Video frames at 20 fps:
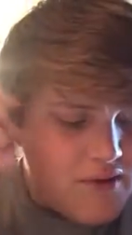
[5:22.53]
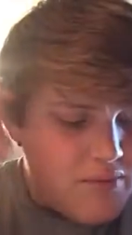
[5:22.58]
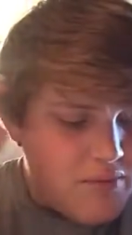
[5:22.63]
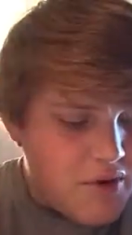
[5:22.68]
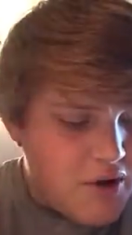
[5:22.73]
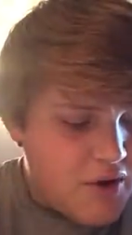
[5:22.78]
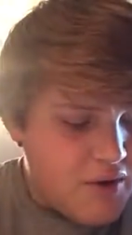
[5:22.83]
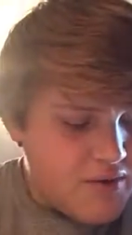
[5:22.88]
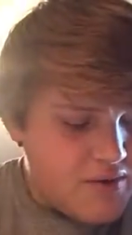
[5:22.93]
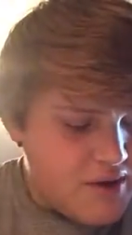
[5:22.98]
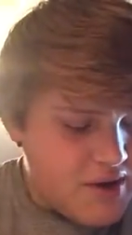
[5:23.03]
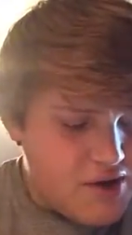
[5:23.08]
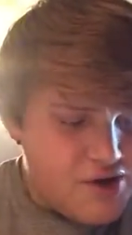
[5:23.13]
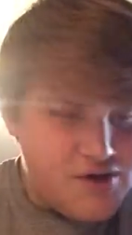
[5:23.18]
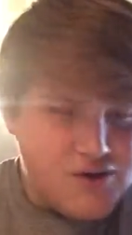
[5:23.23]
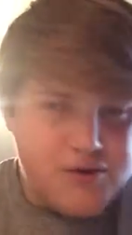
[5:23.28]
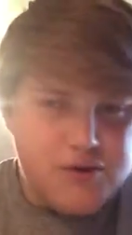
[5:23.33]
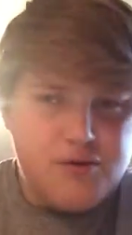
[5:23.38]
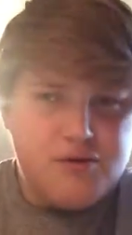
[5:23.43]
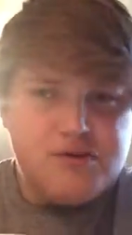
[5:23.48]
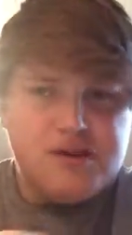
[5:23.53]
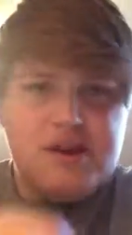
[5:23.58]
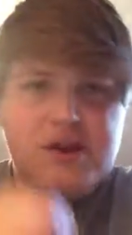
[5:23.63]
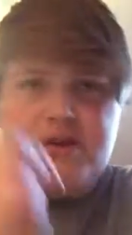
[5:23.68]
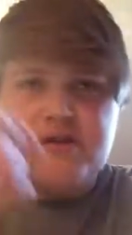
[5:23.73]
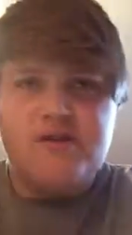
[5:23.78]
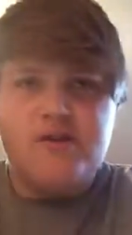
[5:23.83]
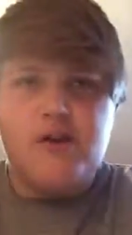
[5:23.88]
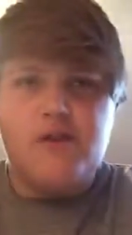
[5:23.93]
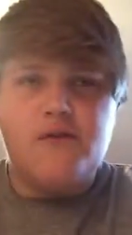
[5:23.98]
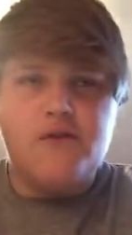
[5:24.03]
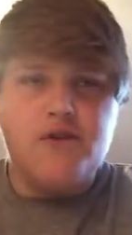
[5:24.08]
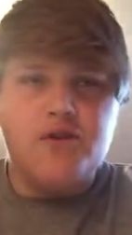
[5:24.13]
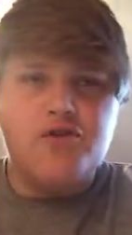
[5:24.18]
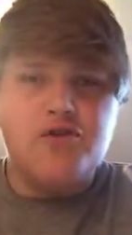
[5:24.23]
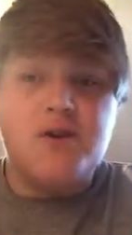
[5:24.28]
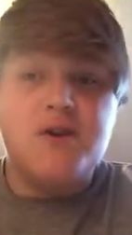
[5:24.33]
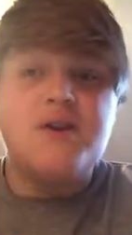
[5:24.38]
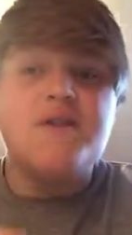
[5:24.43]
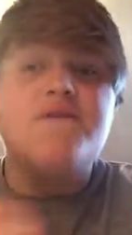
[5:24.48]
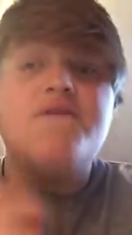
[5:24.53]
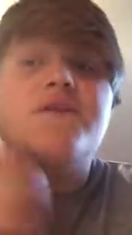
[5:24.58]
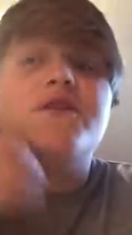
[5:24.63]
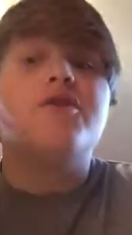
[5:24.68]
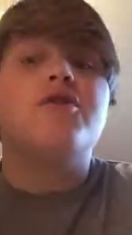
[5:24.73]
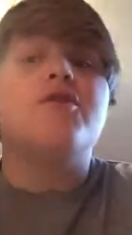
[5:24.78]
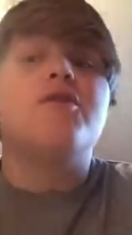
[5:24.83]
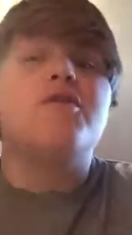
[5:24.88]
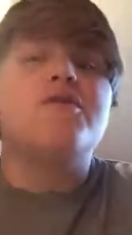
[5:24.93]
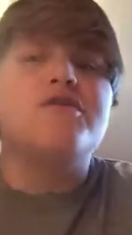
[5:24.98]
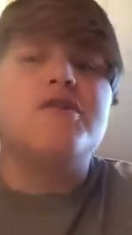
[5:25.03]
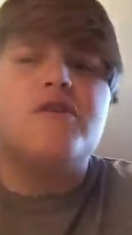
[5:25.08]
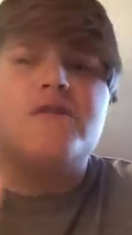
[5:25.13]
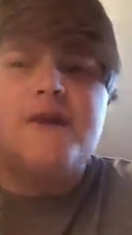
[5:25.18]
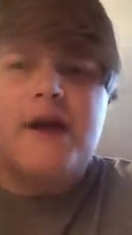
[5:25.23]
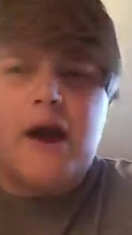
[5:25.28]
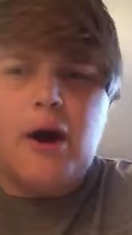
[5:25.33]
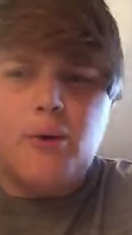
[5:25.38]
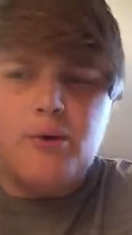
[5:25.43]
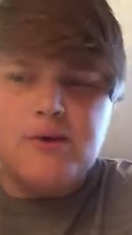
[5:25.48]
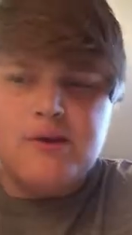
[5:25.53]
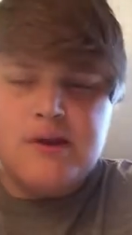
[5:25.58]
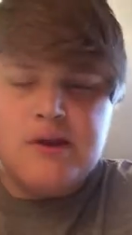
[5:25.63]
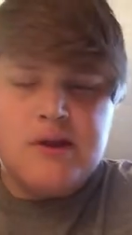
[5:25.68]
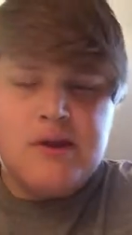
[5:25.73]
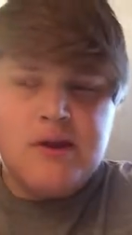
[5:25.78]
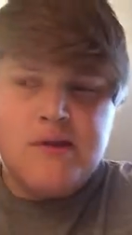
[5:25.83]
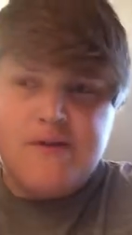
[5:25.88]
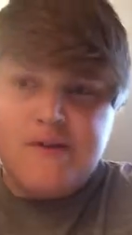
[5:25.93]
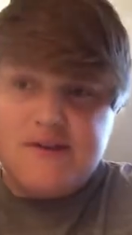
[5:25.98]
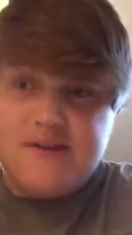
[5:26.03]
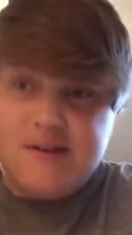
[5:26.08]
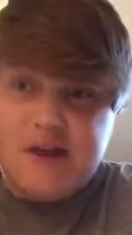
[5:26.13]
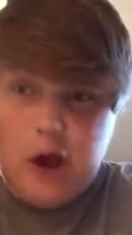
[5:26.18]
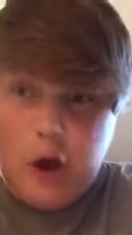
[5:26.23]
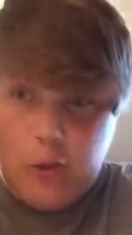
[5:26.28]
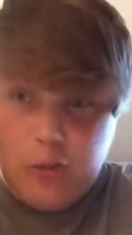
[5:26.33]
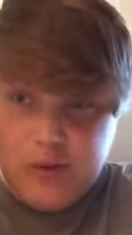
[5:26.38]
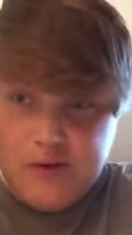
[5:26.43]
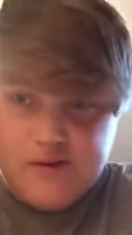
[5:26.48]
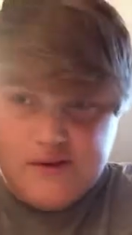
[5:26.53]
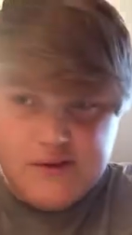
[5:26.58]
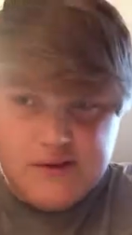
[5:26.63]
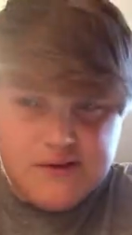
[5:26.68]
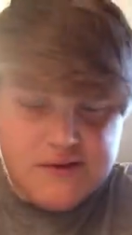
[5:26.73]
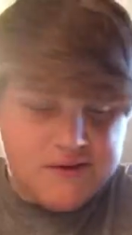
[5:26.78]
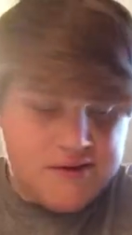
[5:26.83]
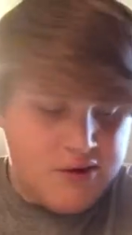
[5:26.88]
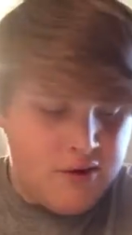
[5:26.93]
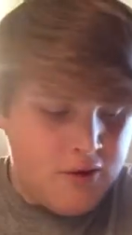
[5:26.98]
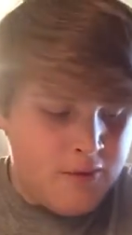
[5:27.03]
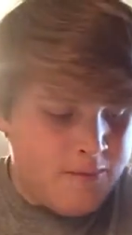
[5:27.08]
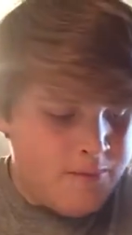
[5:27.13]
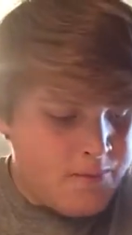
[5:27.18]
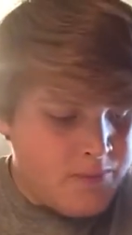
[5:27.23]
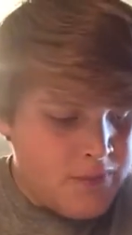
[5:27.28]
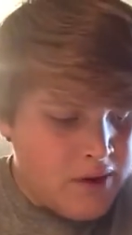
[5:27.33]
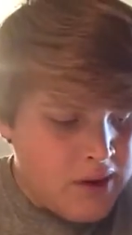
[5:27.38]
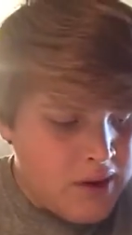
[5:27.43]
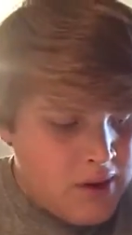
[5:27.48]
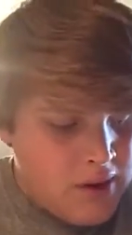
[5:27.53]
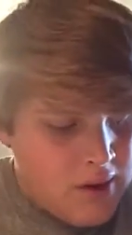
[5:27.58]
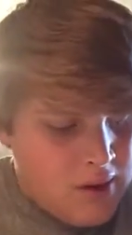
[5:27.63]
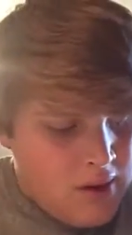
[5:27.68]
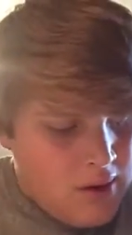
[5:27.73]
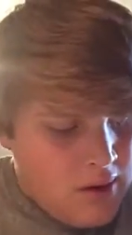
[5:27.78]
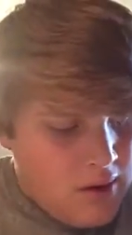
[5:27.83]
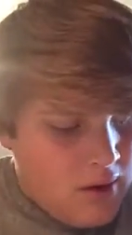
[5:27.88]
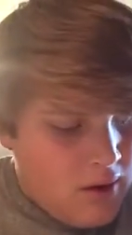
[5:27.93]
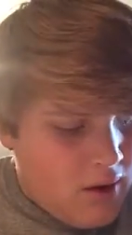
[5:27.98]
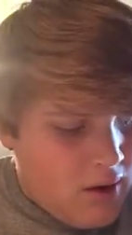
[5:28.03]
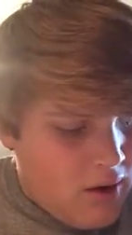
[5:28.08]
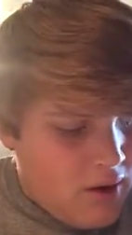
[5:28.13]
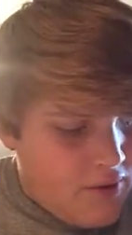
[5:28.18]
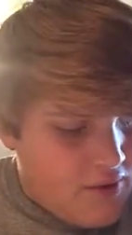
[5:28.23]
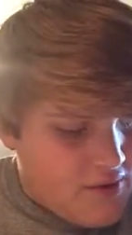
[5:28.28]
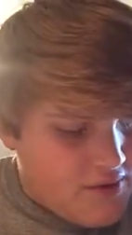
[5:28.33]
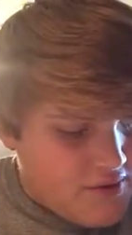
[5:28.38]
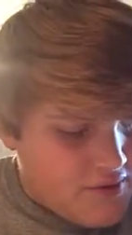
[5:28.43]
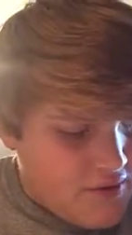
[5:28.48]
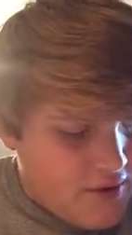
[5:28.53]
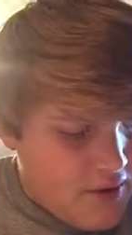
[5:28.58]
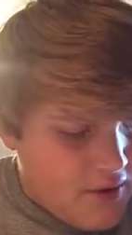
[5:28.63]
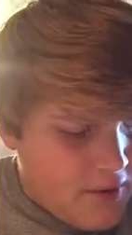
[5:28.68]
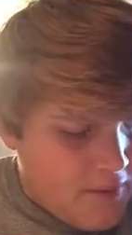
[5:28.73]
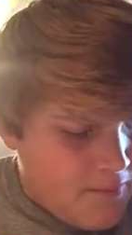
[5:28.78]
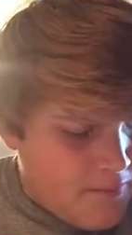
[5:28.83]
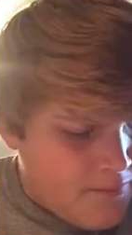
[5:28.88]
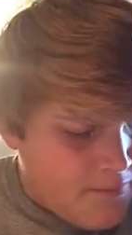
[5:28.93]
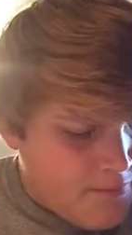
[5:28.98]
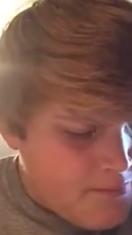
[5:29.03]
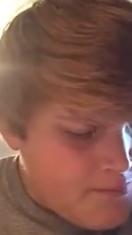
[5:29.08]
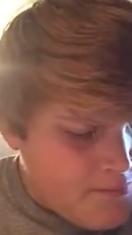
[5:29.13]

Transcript: the mirror stage. So you see yourself and you're trying to figure yourself out. This helplessness here, uh, this, um,